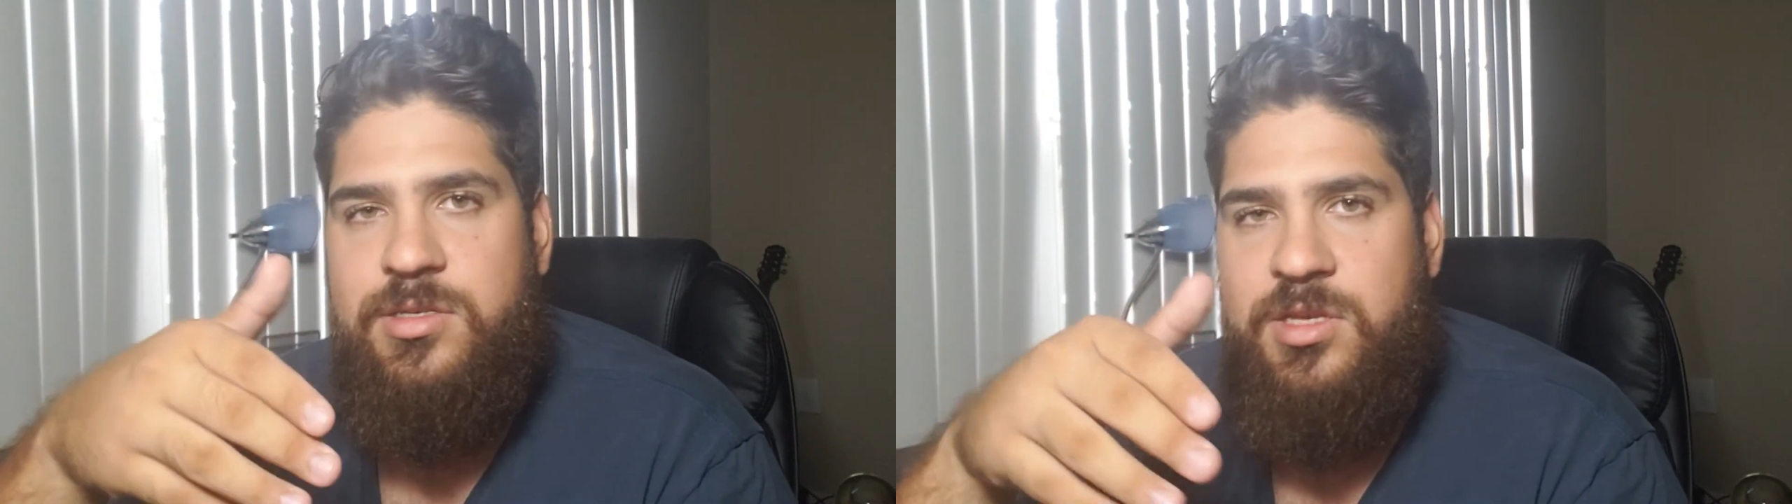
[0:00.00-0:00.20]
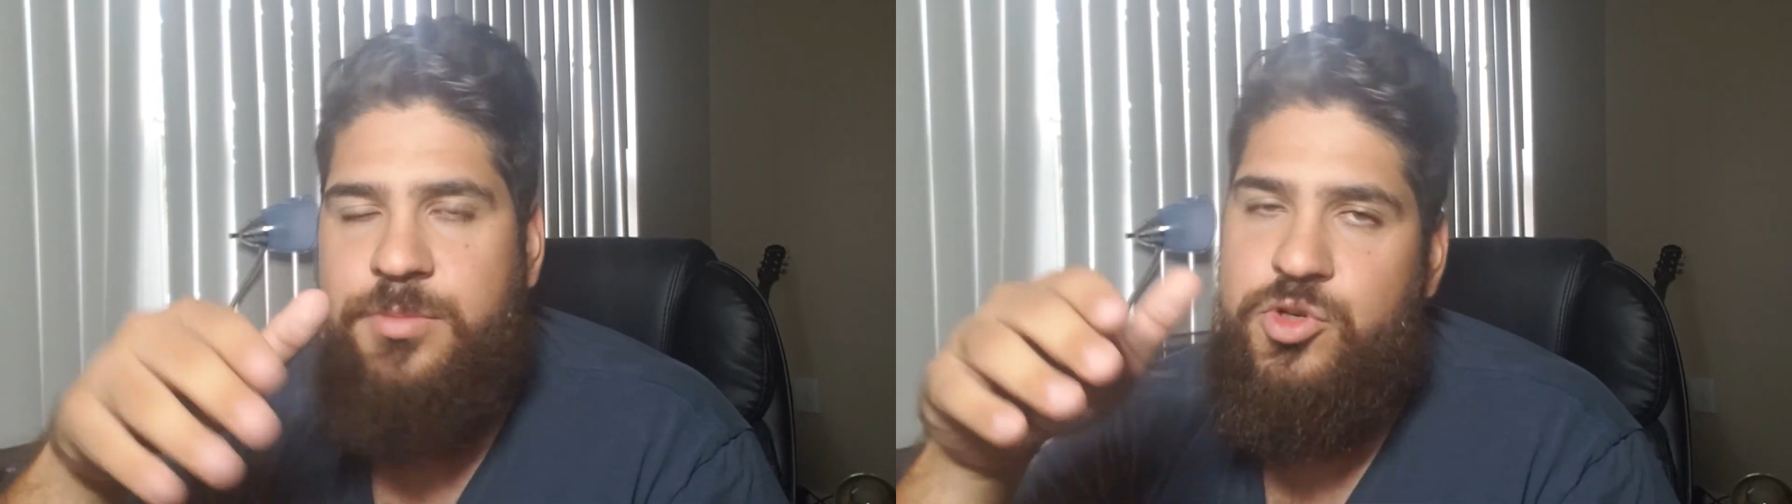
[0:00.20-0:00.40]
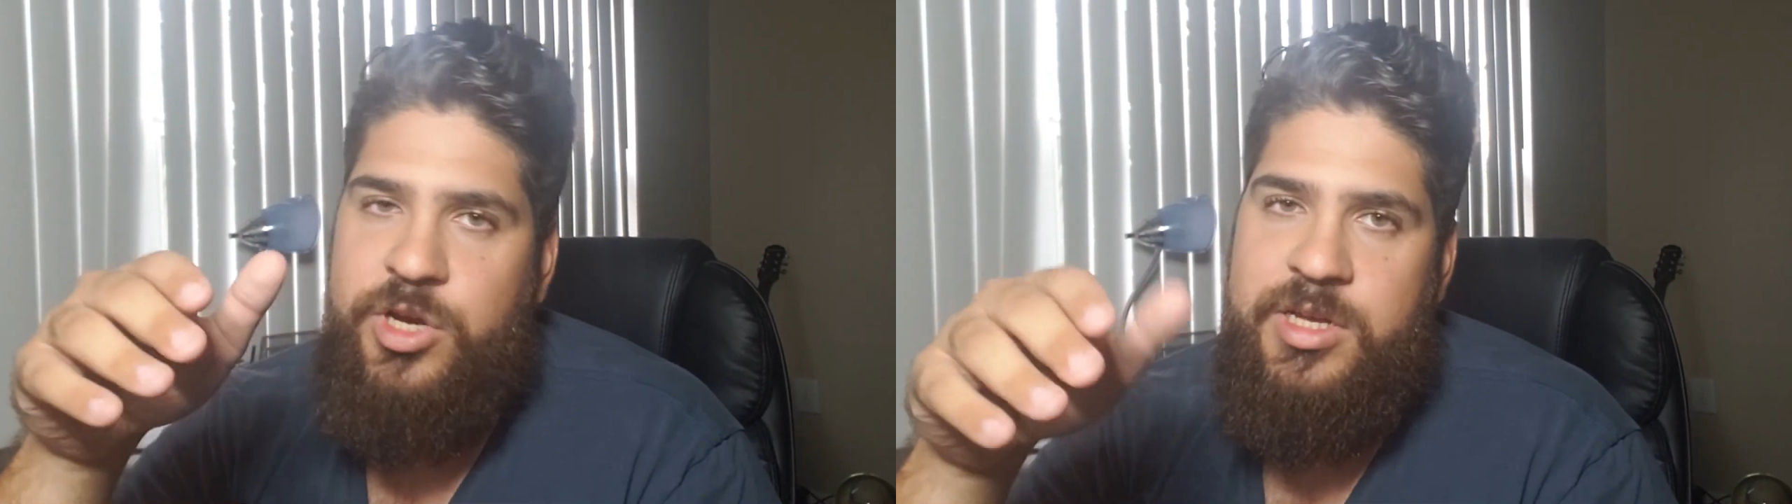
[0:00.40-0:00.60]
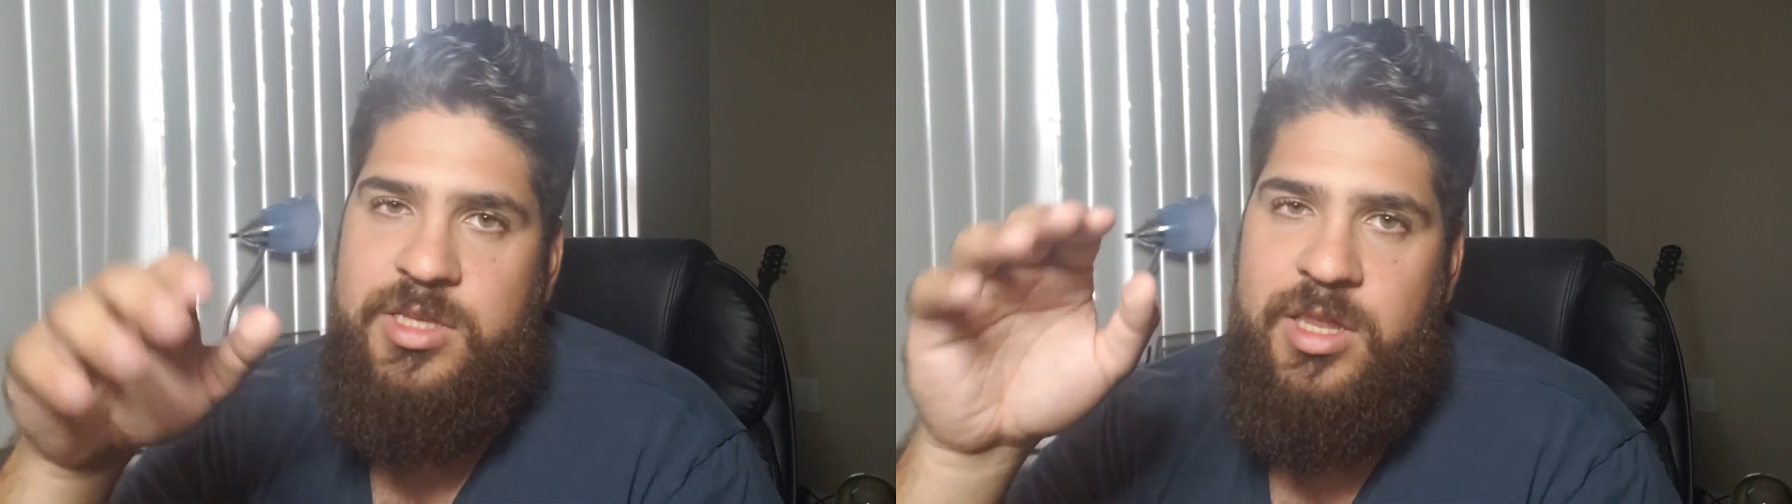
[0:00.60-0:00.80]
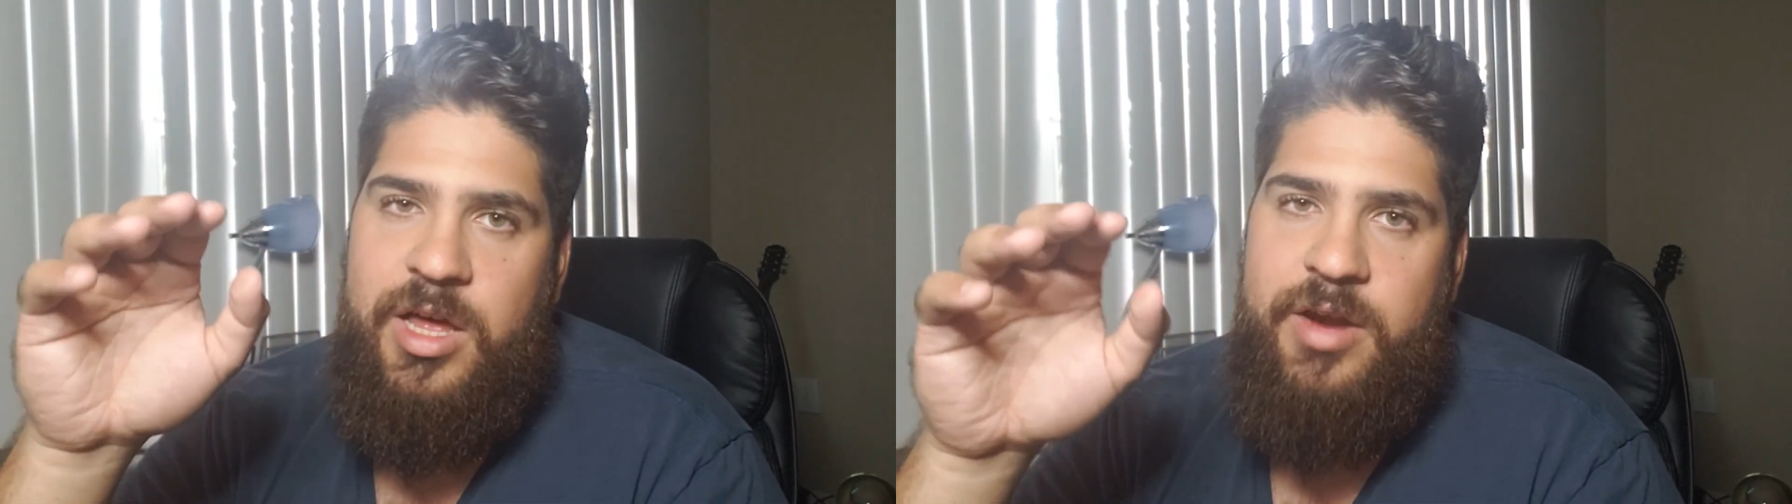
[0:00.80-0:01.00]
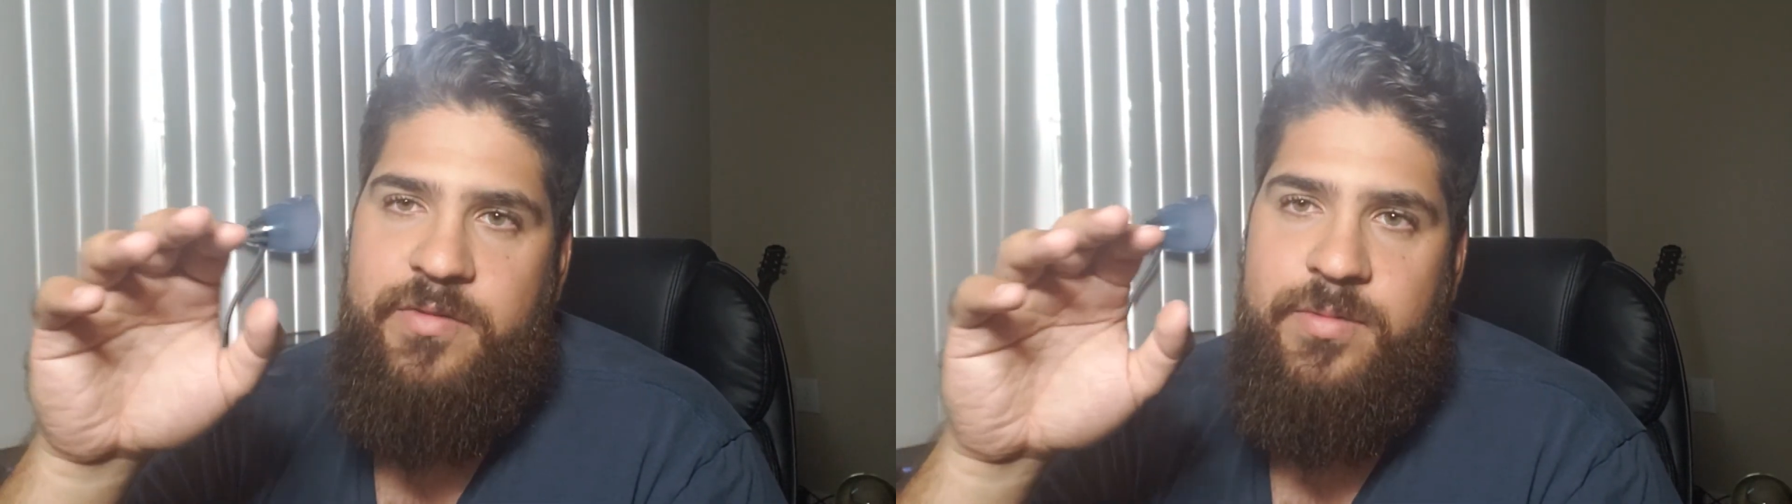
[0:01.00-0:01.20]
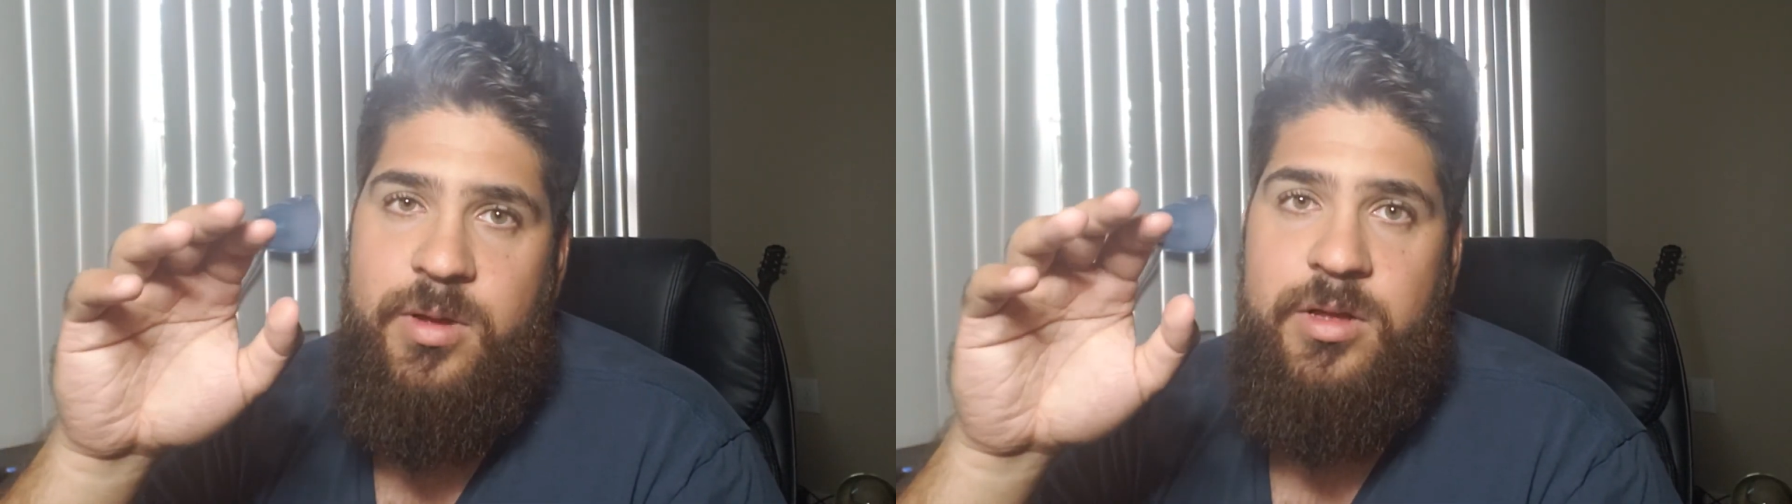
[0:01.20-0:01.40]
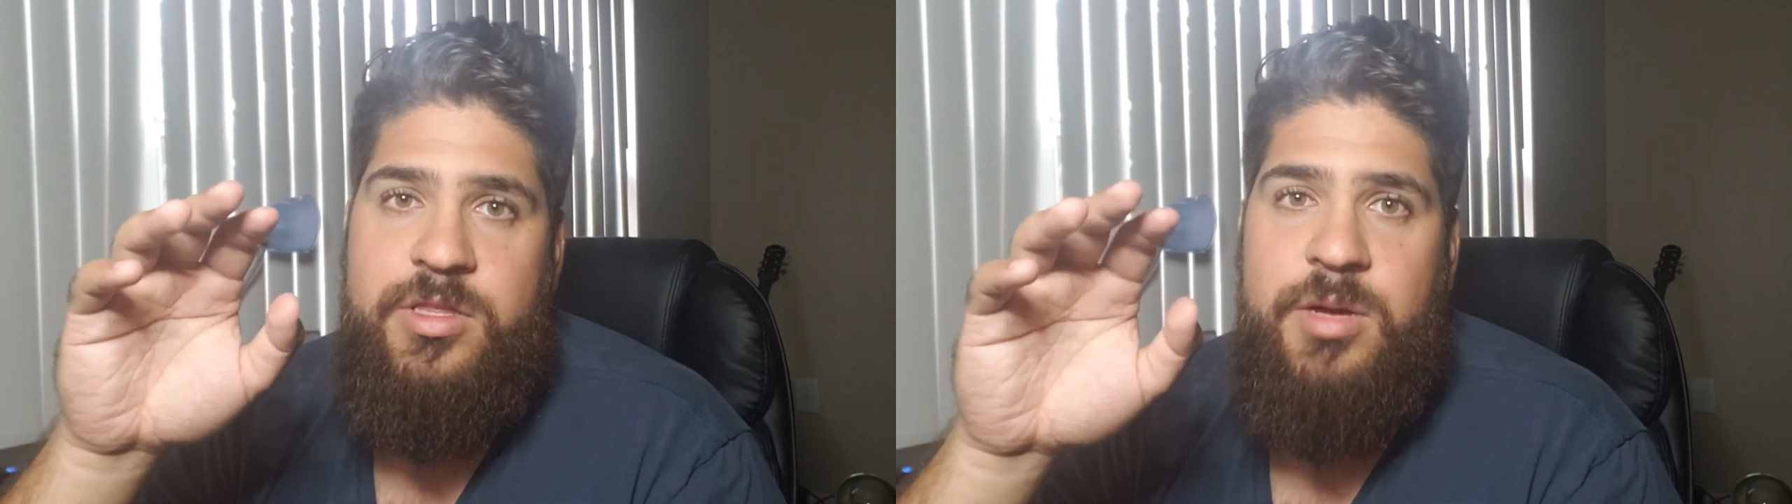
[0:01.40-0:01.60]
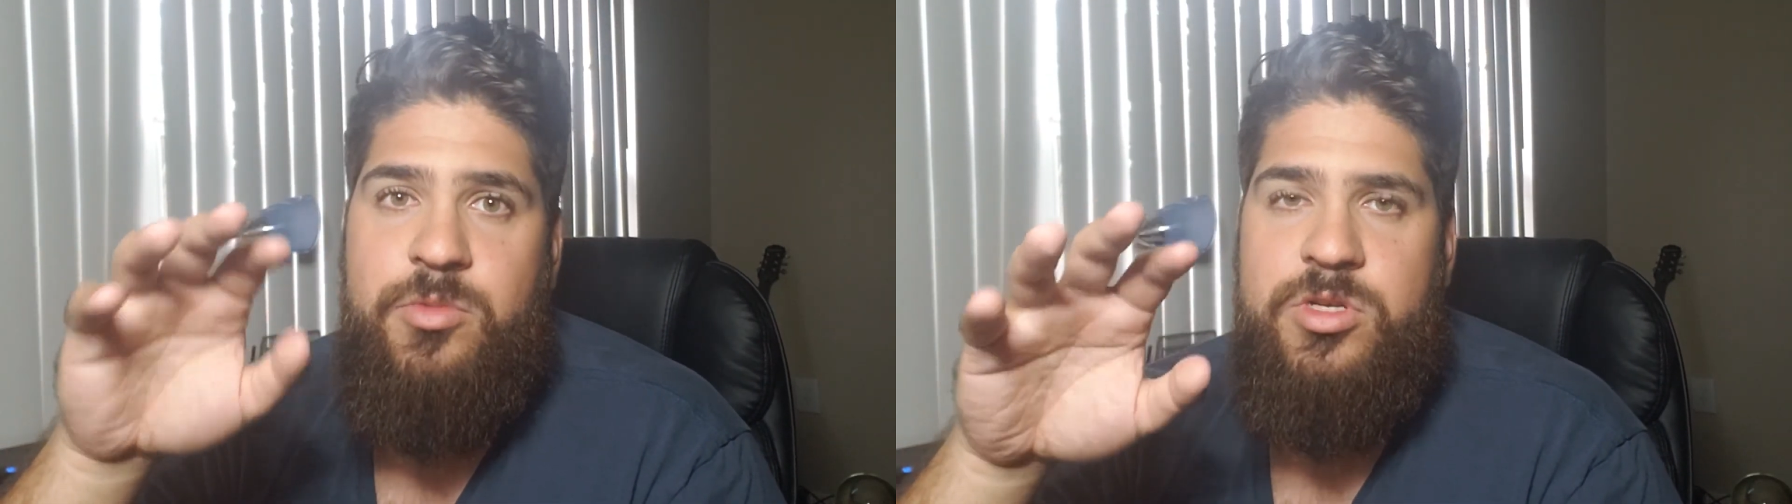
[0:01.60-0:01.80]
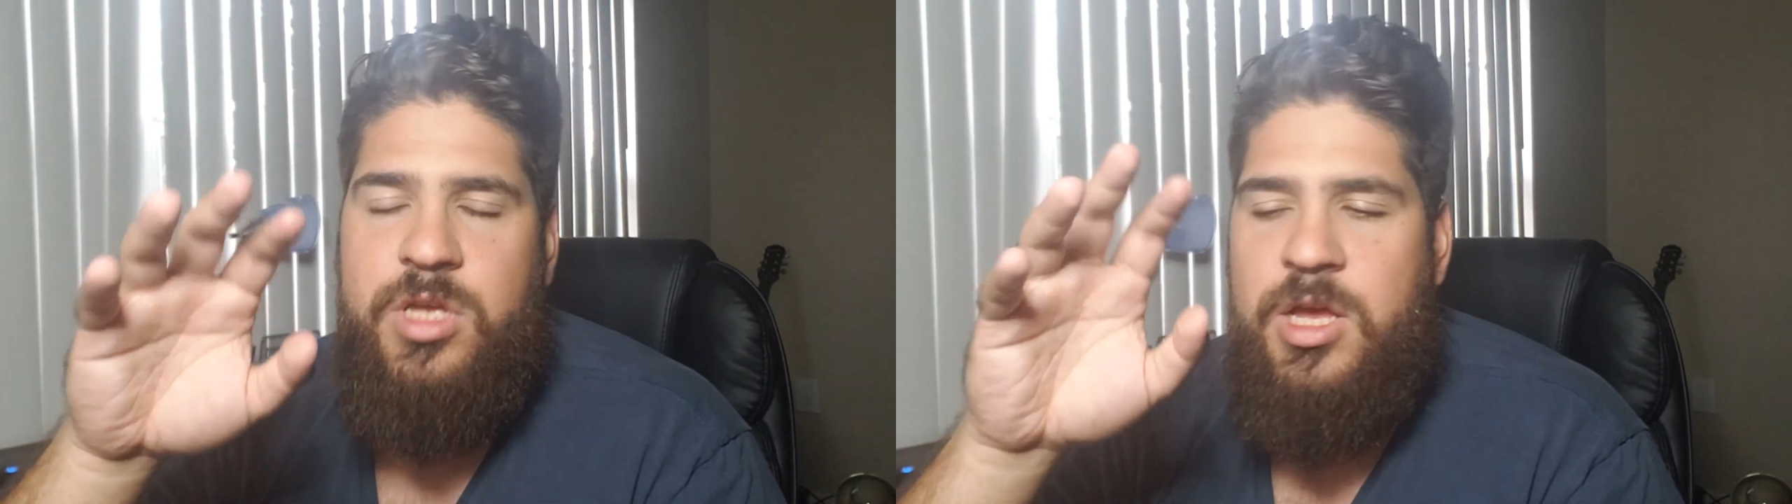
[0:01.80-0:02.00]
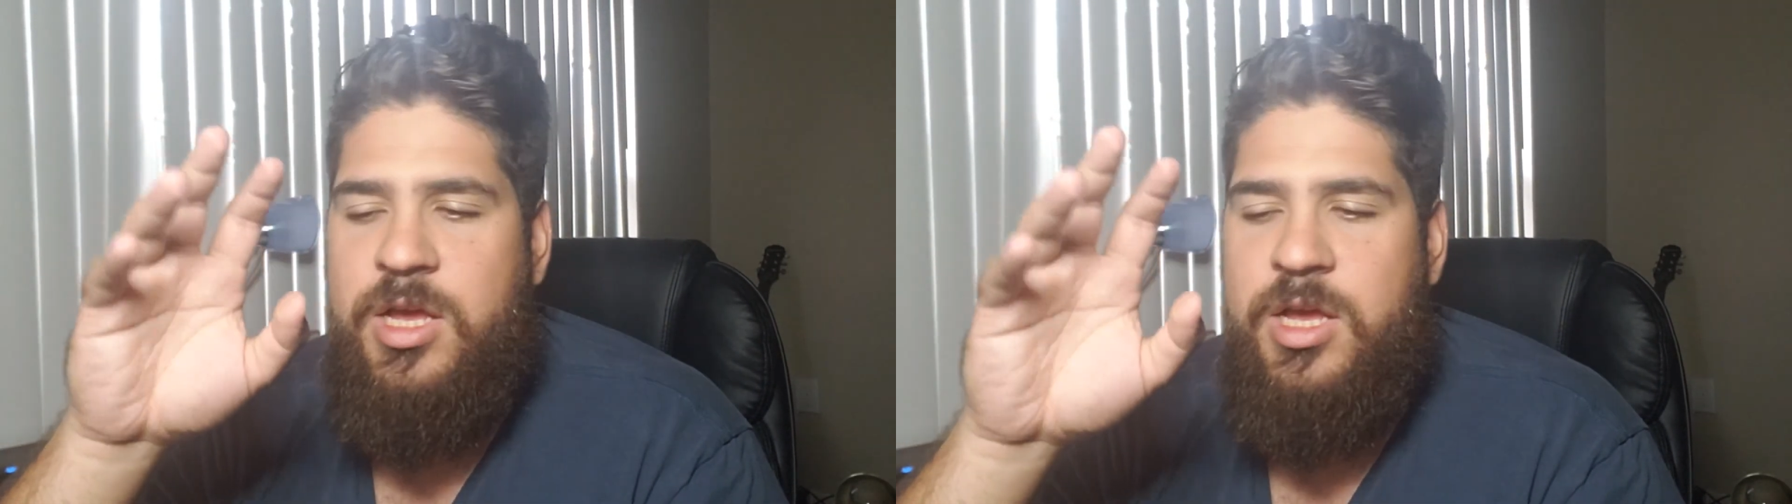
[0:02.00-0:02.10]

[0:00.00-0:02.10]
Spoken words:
skip trace a lot of numbers.